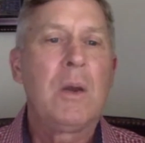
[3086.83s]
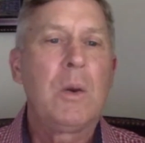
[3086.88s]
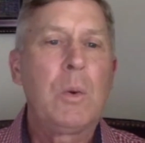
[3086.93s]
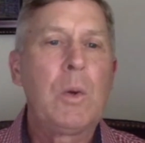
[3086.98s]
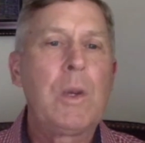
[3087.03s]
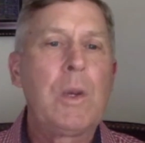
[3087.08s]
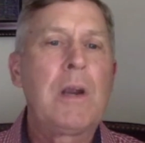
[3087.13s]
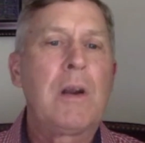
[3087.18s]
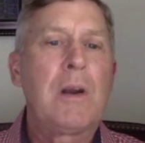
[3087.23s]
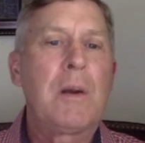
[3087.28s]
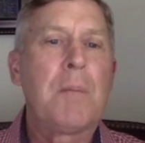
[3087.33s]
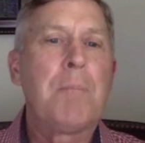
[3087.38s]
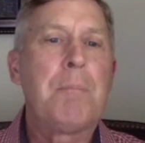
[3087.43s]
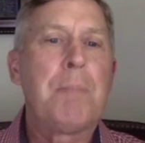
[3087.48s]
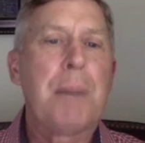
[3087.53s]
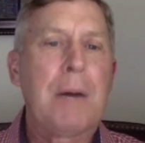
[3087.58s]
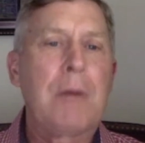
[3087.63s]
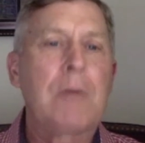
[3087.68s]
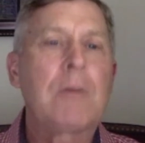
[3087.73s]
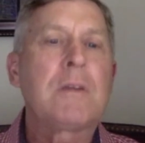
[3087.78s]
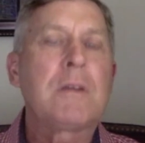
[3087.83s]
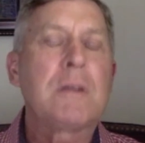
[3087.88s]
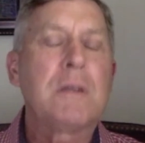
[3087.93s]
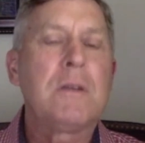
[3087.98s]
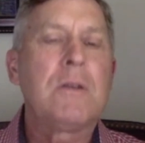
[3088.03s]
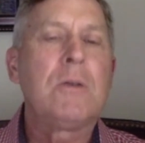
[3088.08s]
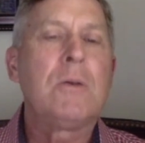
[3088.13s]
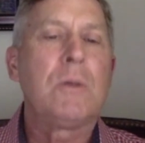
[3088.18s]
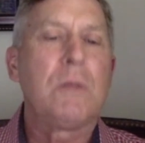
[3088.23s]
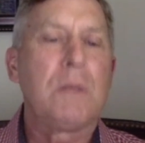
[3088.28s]
We are about to
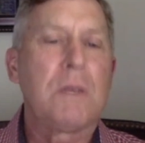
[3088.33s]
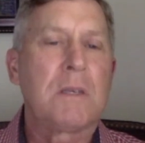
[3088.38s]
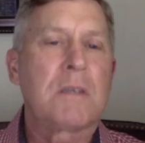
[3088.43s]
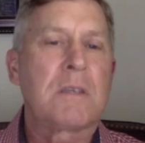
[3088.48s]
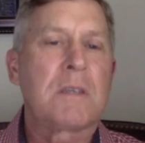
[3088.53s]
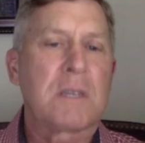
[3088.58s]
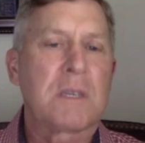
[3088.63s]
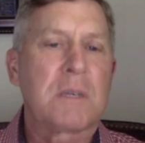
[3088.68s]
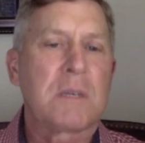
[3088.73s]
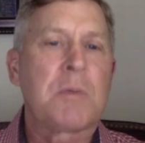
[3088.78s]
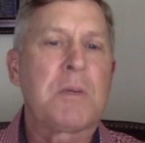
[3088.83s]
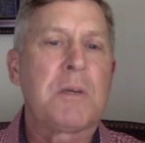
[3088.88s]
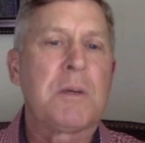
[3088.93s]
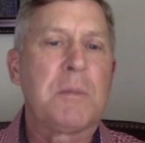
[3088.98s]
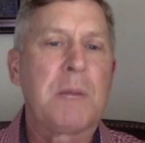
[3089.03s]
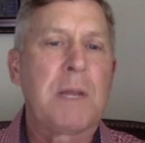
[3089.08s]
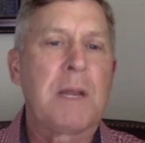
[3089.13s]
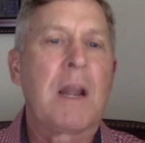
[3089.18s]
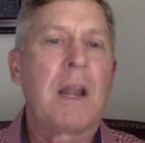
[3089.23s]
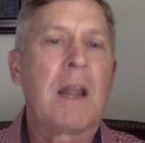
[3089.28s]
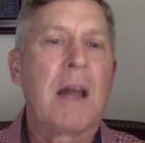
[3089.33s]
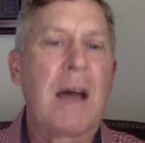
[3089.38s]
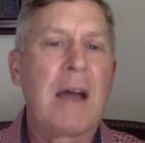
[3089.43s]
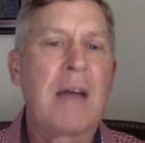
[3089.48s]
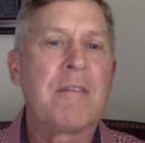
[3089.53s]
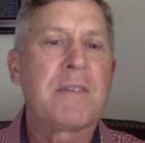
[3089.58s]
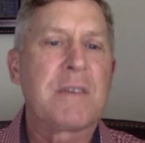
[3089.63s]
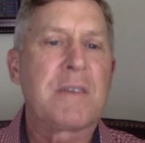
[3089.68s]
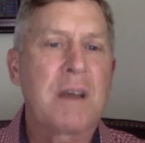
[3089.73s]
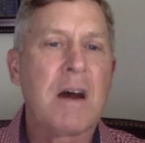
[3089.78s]
do this experiment
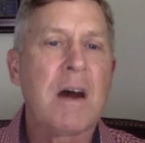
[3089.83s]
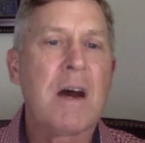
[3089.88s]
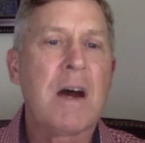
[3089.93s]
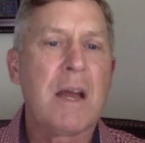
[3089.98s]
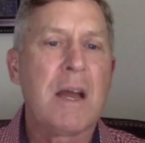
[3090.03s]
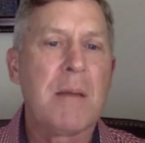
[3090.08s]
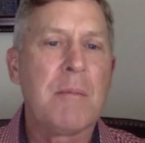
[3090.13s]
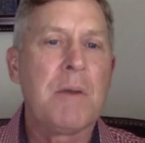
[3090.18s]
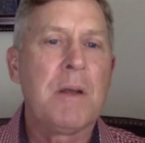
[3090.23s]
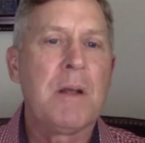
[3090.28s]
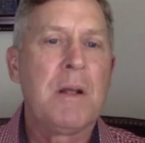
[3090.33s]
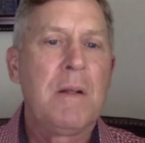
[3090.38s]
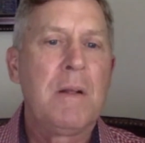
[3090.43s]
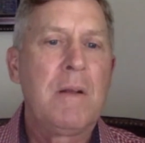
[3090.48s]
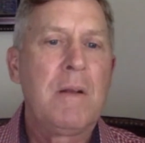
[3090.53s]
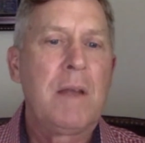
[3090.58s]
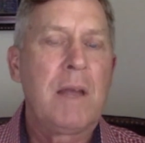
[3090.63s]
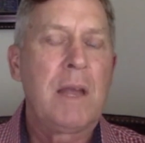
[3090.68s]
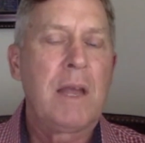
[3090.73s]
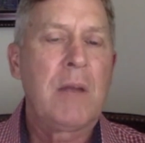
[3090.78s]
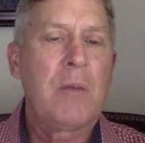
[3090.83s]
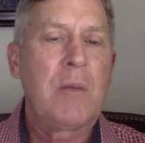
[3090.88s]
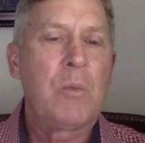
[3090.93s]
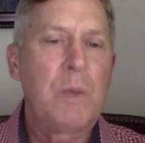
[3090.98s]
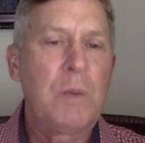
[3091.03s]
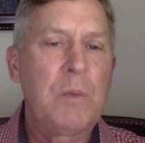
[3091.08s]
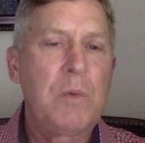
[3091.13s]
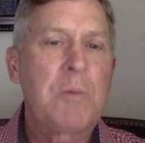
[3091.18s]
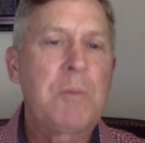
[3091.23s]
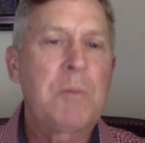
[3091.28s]
live time and
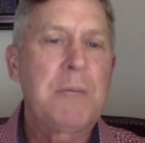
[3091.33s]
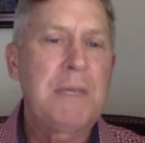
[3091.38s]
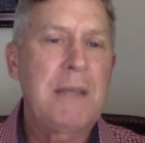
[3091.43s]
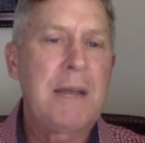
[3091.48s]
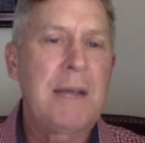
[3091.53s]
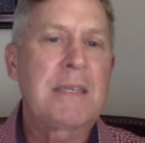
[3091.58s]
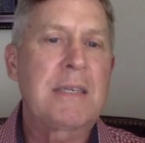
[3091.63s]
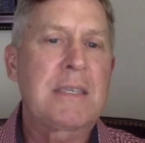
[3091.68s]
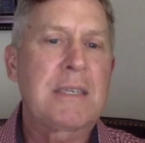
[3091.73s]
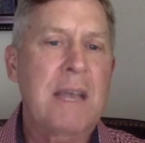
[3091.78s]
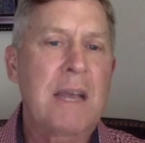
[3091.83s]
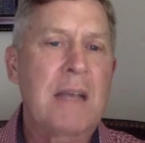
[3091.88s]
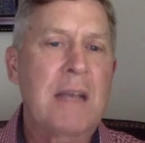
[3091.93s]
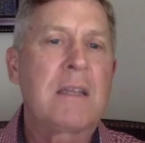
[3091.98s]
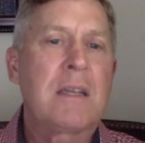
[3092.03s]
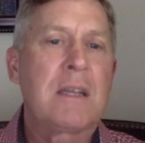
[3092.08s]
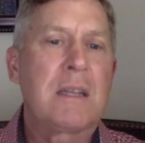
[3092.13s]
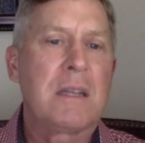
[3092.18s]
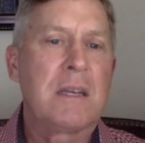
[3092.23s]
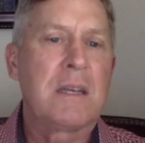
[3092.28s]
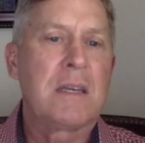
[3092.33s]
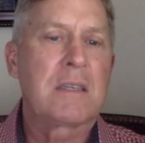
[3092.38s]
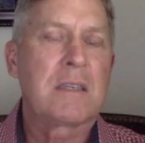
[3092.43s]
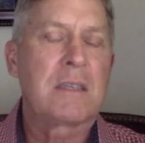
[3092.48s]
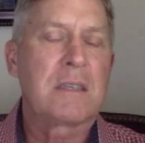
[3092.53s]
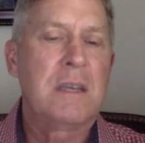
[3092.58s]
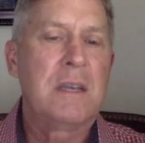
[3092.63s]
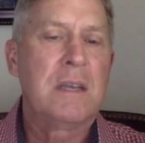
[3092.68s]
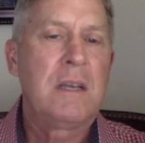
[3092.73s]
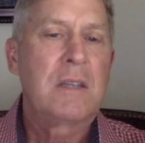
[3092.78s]
we will be dissecting
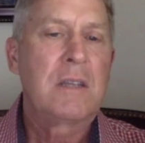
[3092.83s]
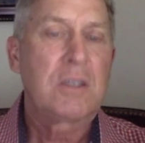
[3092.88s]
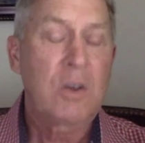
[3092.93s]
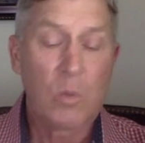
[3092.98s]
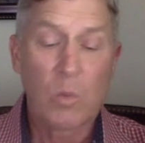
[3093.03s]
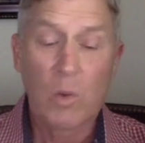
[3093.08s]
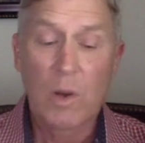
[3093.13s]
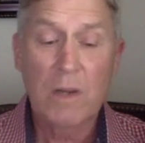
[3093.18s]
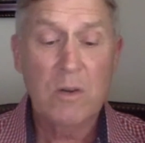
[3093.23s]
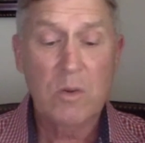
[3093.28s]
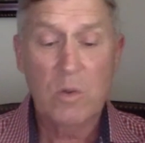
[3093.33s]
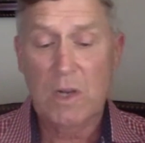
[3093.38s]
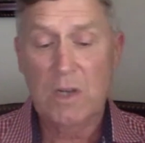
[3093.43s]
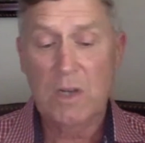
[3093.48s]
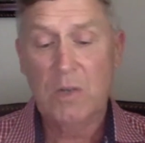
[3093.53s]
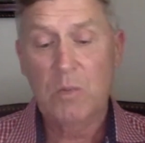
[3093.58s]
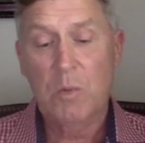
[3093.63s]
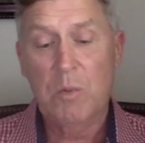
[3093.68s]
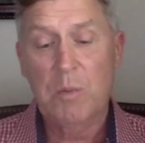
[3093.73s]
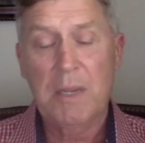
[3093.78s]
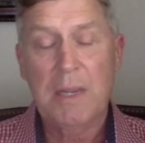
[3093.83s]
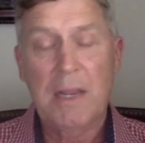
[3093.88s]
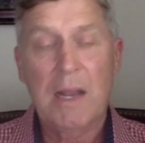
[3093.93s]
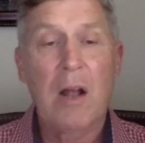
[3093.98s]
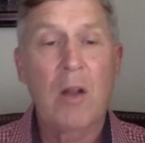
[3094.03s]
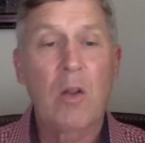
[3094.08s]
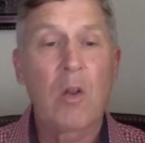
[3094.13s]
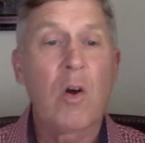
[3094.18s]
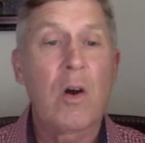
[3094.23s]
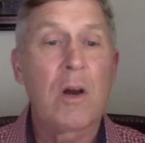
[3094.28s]
this. So, one question will be
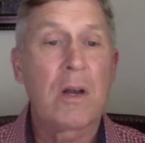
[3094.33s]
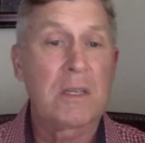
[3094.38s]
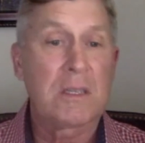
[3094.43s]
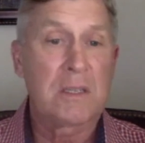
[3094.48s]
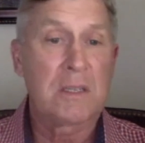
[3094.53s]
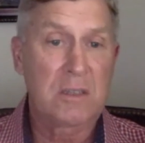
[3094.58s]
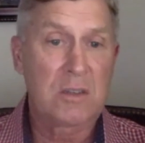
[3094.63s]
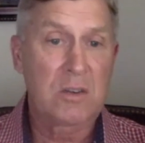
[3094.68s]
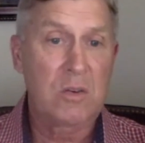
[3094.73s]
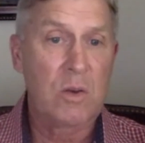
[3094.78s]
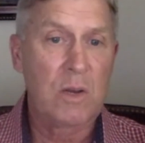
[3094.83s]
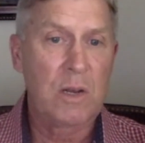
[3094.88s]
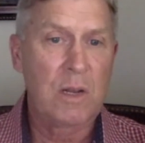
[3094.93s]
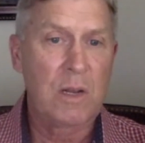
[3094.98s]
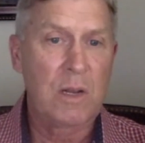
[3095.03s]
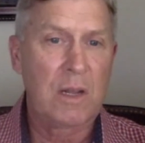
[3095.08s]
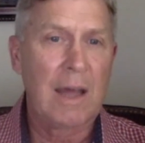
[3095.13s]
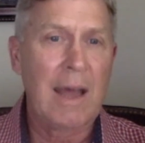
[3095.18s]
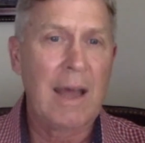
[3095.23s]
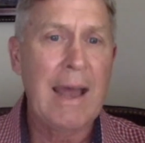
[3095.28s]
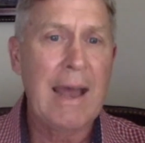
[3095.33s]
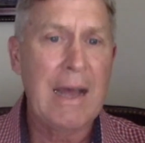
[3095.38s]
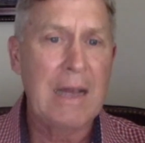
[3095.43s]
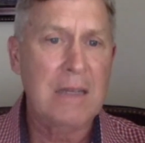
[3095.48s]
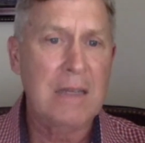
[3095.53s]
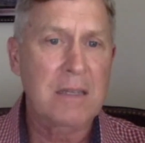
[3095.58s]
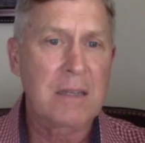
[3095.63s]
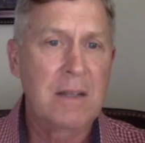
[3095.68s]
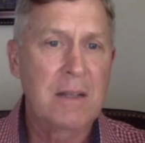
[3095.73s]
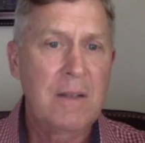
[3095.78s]
how long is this going to
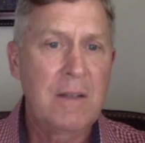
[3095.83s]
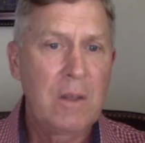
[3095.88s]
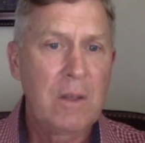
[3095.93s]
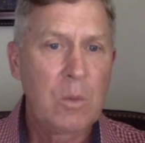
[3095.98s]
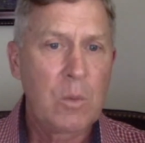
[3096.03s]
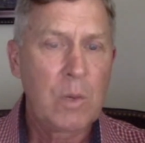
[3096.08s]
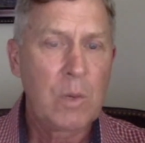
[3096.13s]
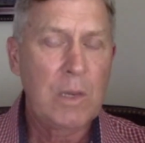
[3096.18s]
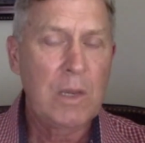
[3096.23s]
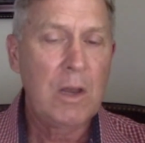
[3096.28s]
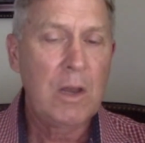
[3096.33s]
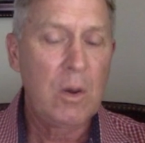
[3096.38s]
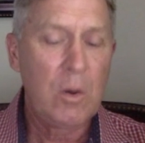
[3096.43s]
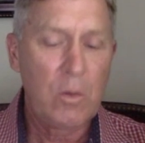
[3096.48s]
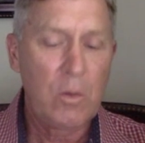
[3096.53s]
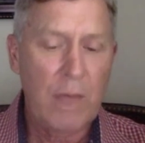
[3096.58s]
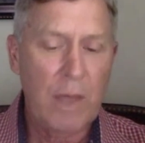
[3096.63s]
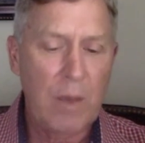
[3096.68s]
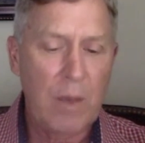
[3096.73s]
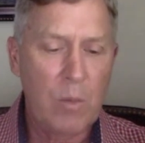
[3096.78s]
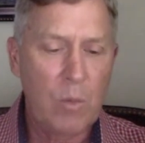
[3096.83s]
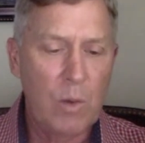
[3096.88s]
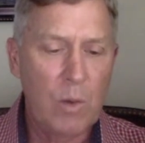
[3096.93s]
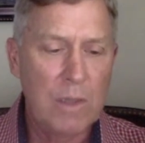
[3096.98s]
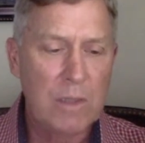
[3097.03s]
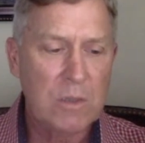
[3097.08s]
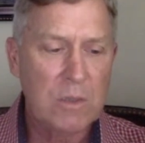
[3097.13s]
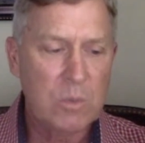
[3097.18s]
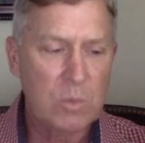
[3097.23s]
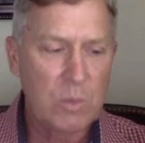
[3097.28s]
last? We know that
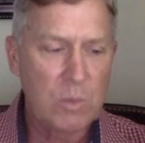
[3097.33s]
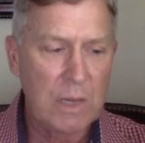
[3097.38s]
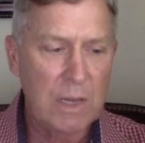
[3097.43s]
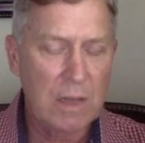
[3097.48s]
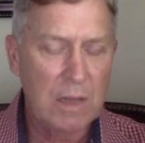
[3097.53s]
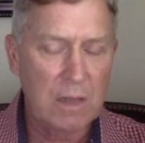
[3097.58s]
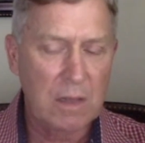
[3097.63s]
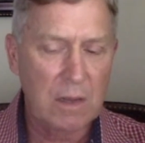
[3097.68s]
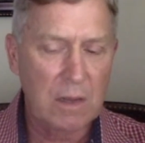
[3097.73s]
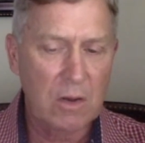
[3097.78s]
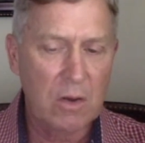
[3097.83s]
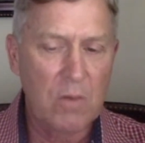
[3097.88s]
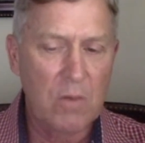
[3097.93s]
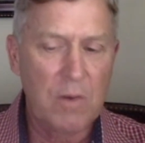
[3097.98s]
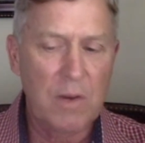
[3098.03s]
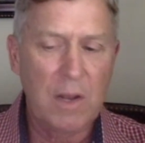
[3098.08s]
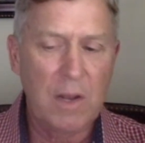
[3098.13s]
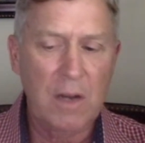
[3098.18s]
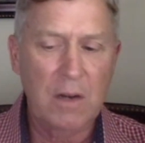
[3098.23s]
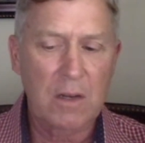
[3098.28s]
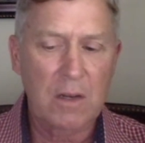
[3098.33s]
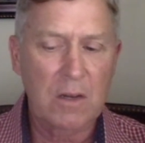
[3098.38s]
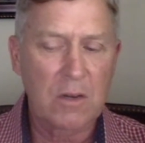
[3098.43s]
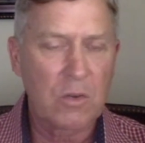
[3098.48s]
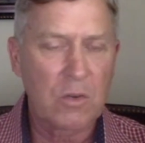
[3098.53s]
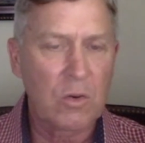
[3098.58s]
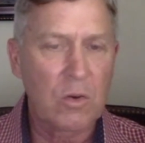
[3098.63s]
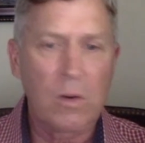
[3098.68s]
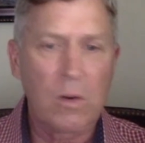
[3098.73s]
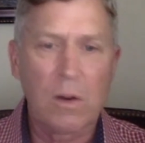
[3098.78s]
once we get the COVID under
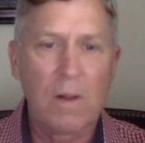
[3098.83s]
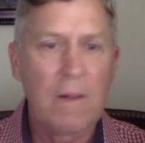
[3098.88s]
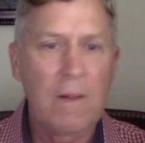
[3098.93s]
control,